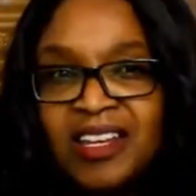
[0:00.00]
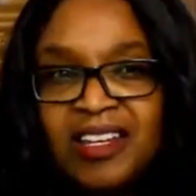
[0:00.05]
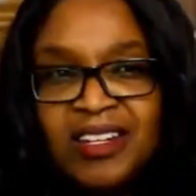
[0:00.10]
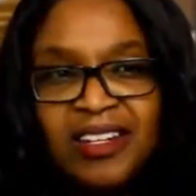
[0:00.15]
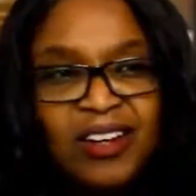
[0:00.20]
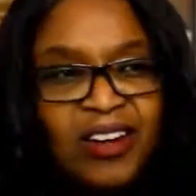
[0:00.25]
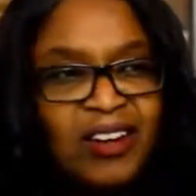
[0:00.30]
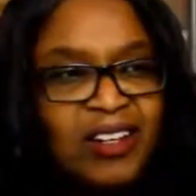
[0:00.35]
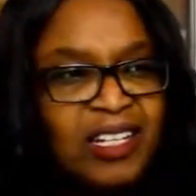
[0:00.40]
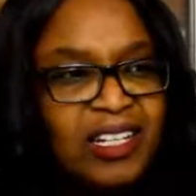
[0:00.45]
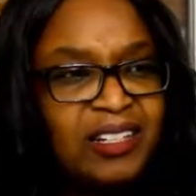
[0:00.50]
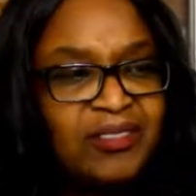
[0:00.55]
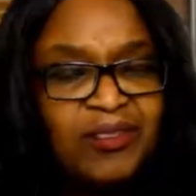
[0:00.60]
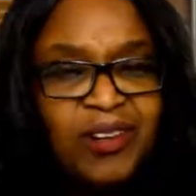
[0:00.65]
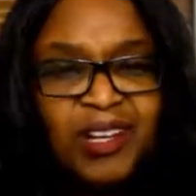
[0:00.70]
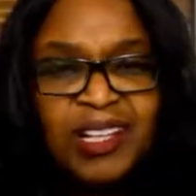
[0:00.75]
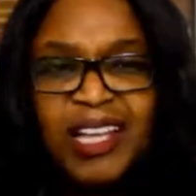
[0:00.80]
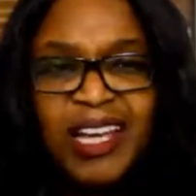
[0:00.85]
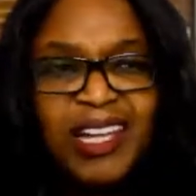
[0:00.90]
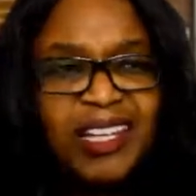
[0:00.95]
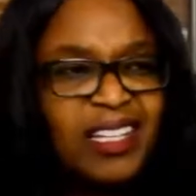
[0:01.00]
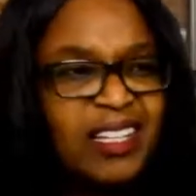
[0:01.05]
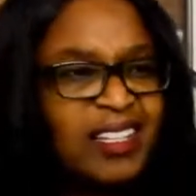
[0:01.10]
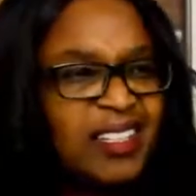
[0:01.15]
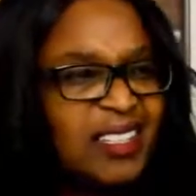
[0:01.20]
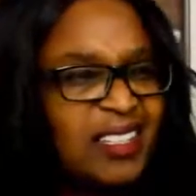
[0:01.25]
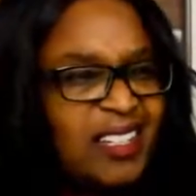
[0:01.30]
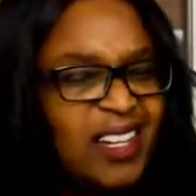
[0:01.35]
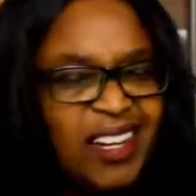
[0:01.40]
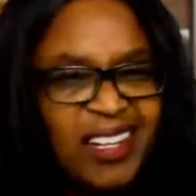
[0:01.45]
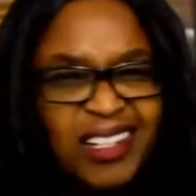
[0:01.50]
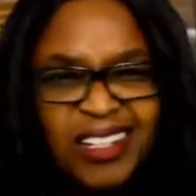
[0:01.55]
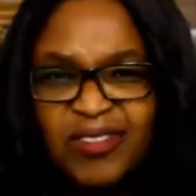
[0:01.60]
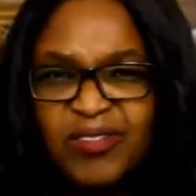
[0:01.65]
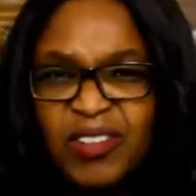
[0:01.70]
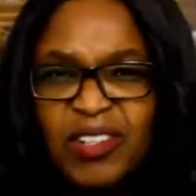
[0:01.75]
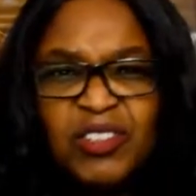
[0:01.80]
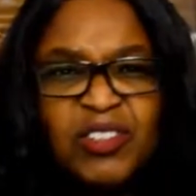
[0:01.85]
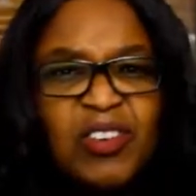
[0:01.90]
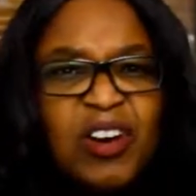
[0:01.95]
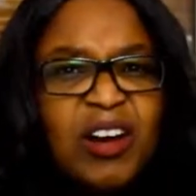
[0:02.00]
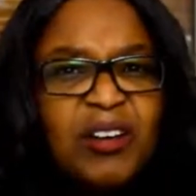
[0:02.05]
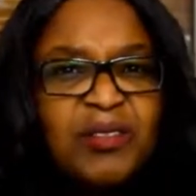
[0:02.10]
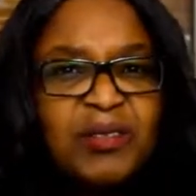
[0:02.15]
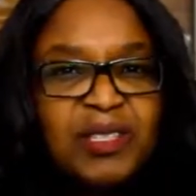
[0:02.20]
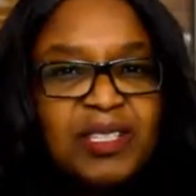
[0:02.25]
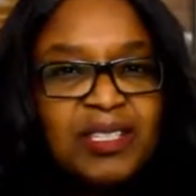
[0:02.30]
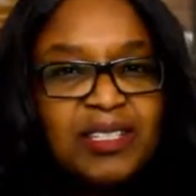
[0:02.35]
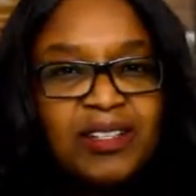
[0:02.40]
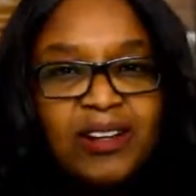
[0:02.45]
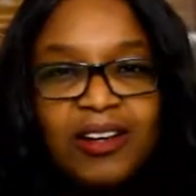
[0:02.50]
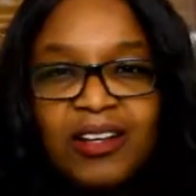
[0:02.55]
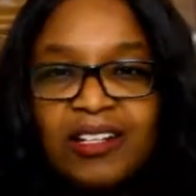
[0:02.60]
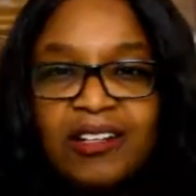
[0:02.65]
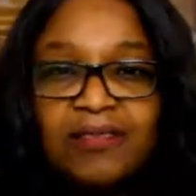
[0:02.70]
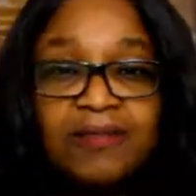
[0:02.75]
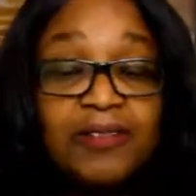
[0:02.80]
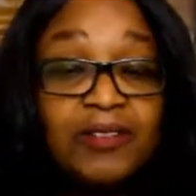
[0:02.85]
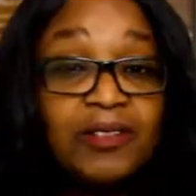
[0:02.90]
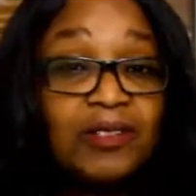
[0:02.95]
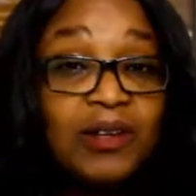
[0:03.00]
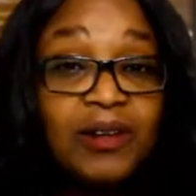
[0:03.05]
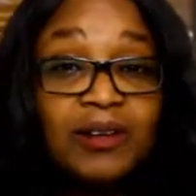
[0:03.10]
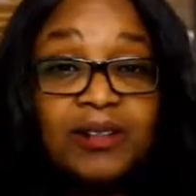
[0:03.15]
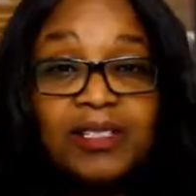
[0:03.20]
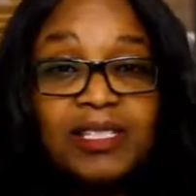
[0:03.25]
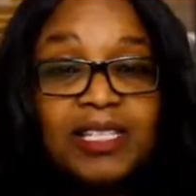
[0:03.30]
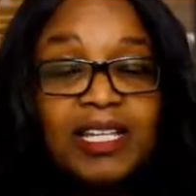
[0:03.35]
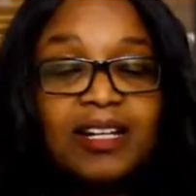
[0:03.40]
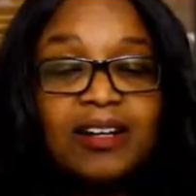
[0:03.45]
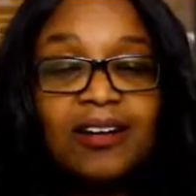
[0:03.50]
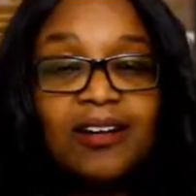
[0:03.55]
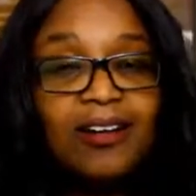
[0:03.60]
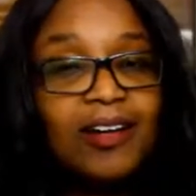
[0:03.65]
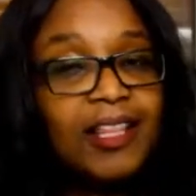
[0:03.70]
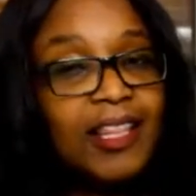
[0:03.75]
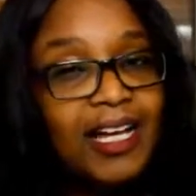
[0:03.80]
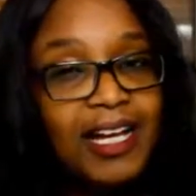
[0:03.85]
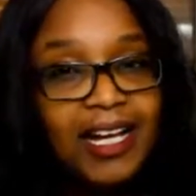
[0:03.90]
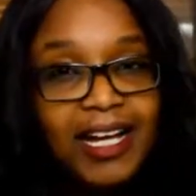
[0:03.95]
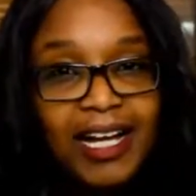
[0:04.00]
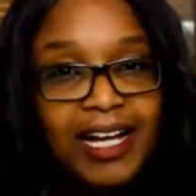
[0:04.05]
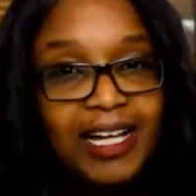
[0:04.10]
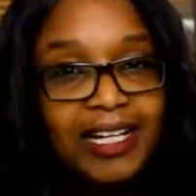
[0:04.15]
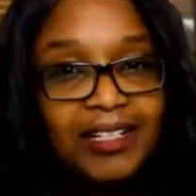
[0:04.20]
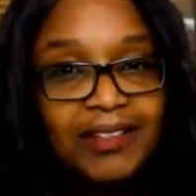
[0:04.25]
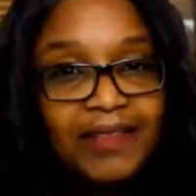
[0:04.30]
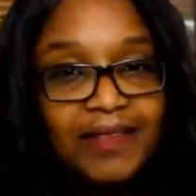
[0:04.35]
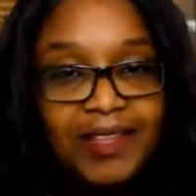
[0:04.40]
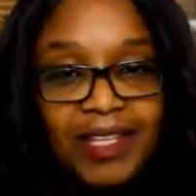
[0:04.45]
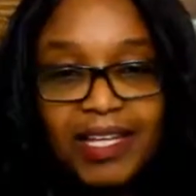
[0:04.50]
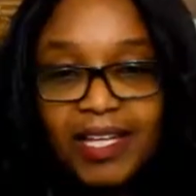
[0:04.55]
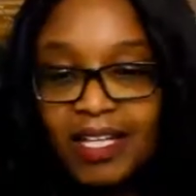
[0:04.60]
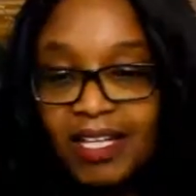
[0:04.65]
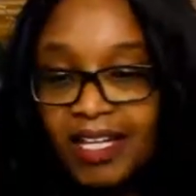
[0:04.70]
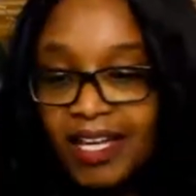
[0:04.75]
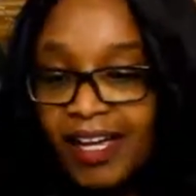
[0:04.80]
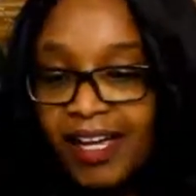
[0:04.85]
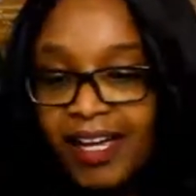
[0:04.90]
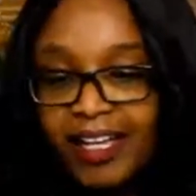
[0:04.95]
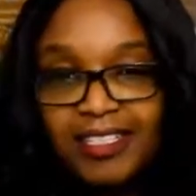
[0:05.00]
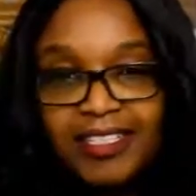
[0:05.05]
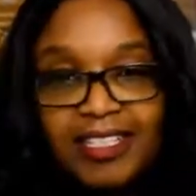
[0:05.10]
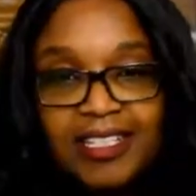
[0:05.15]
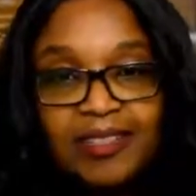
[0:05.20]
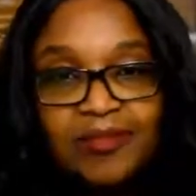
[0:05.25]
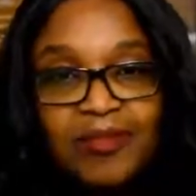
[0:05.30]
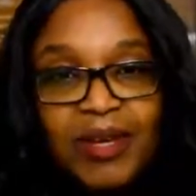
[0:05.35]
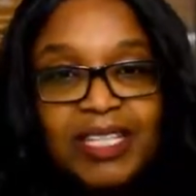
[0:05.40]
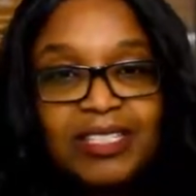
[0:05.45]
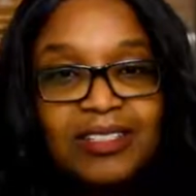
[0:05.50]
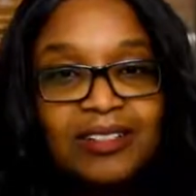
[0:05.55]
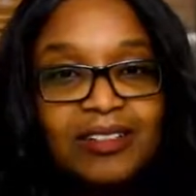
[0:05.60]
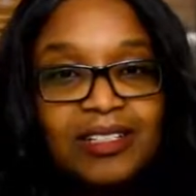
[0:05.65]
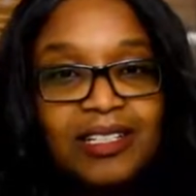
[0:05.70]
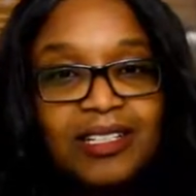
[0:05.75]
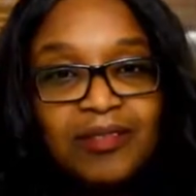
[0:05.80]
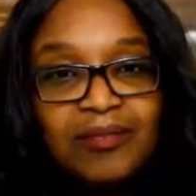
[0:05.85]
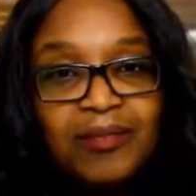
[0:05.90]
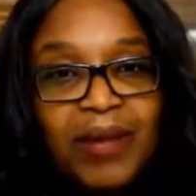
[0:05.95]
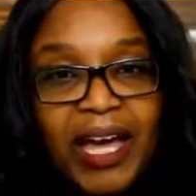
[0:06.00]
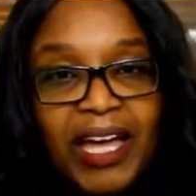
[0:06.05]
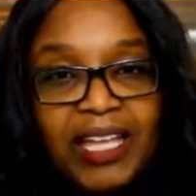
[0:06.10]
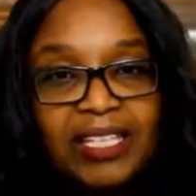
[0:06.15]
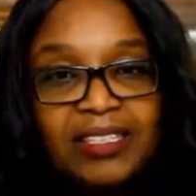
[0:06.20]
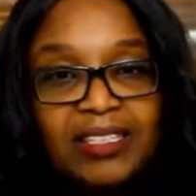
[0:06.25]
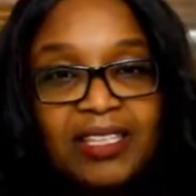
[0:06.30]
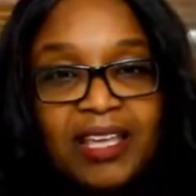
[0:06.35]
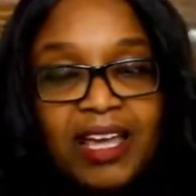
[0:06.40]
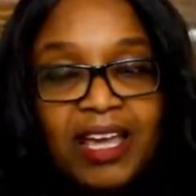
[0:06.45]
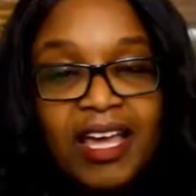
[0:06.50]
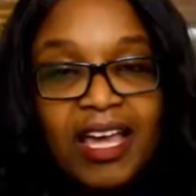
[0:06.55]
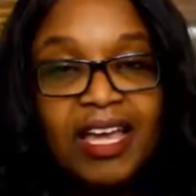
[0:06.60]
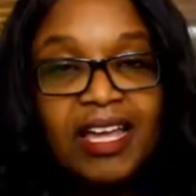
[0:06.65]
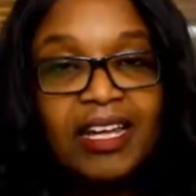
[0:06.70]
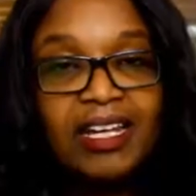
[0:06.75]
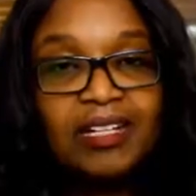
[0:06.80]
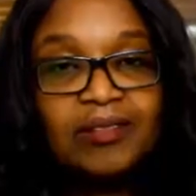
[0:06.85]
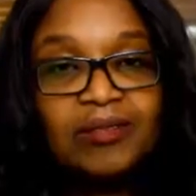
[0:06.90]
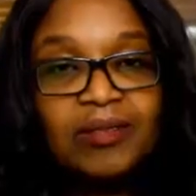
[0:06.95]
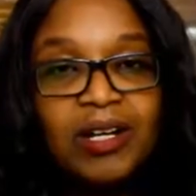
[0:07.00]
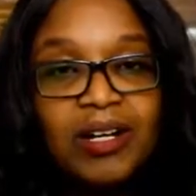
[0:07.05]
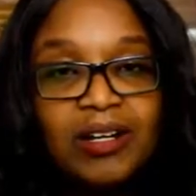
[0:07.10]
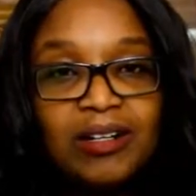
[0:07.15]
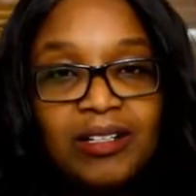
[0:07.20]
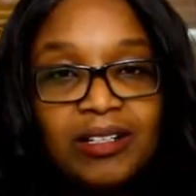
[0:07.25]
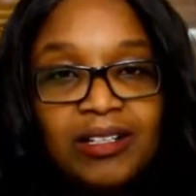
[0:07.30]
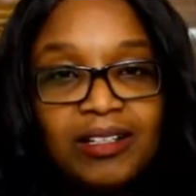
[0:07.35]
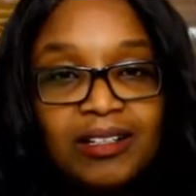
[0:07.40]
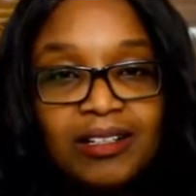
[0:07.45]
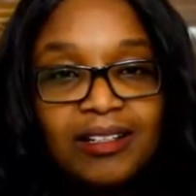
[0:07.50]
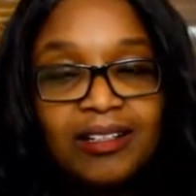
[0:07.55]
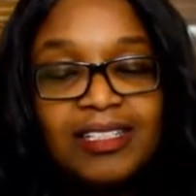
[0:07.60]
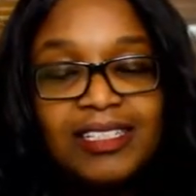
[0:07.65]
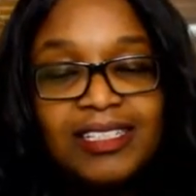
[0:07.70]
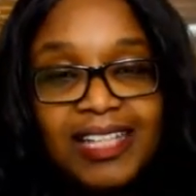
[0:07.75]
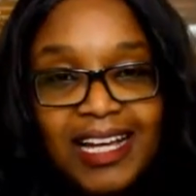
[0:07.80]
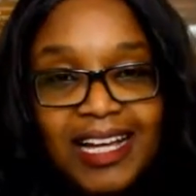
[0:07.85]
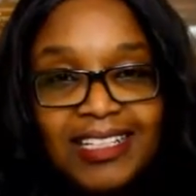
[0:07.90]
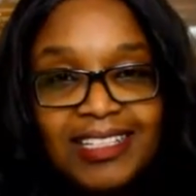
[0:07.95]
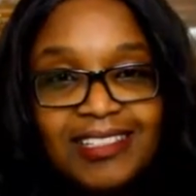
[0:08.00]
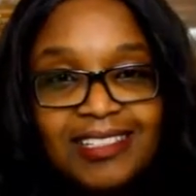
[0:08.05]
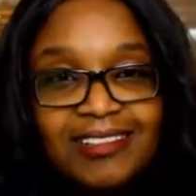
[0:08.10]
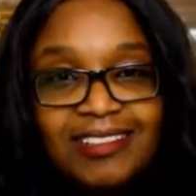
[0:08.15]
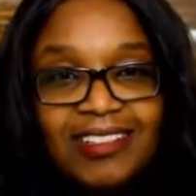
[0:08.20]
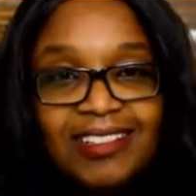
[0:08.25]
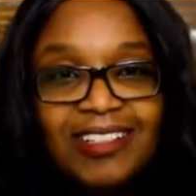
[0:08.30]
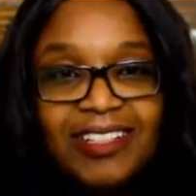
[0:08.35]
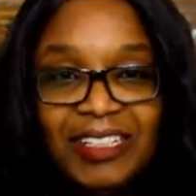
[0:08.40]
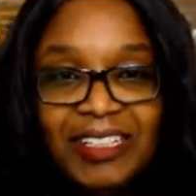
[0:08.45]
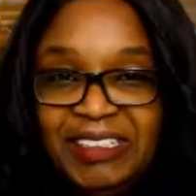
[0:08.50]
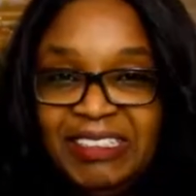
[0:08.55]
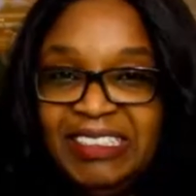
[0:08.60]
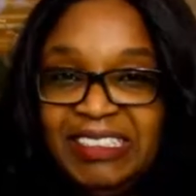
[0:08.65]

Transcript: no need for leggings, no need for trousers, no need for skirts and all that kind of thing. Just my jogging pants and I'm gone, done to go.